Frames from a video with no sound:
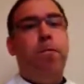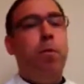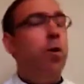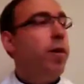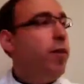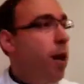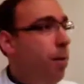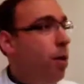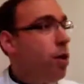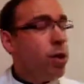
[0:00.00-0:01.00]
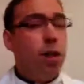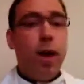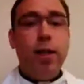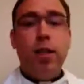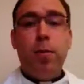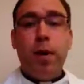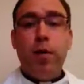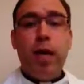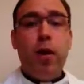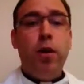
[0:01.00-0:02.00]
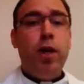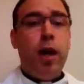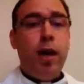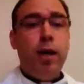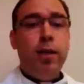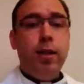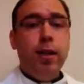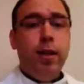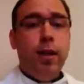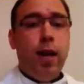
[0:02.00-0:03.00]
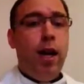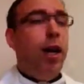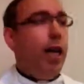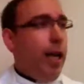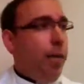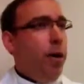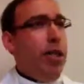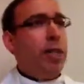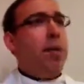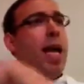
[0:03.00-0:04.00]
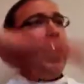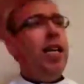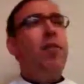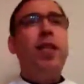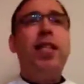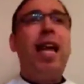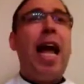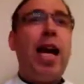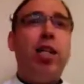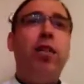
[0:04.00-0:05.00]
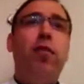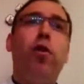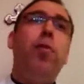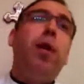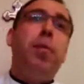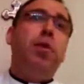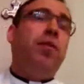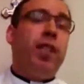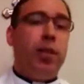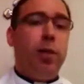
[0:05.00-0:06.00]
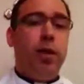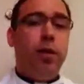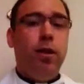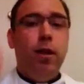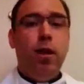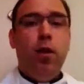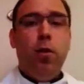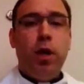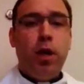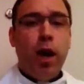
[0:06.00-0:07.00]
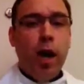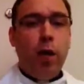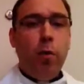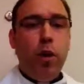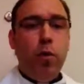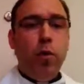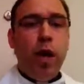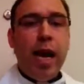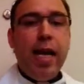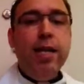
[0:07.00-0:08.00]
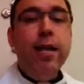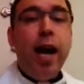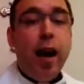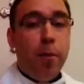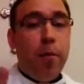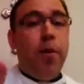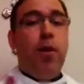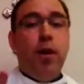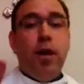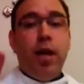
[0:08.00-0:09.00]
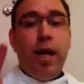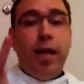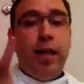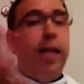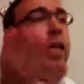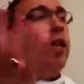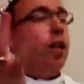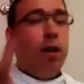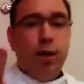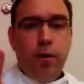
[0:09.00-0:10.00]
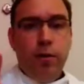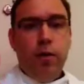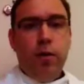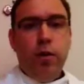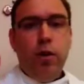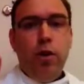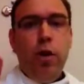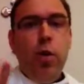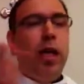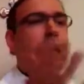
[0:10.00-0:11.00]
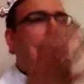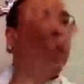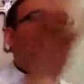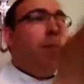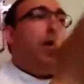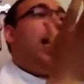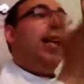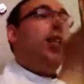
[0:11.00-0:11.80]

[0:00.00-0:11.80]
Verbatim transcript: The book of Numbers talks about how God, uh, about this magnificent action for the people of Israel, where God would raise up a leader who would lead them like a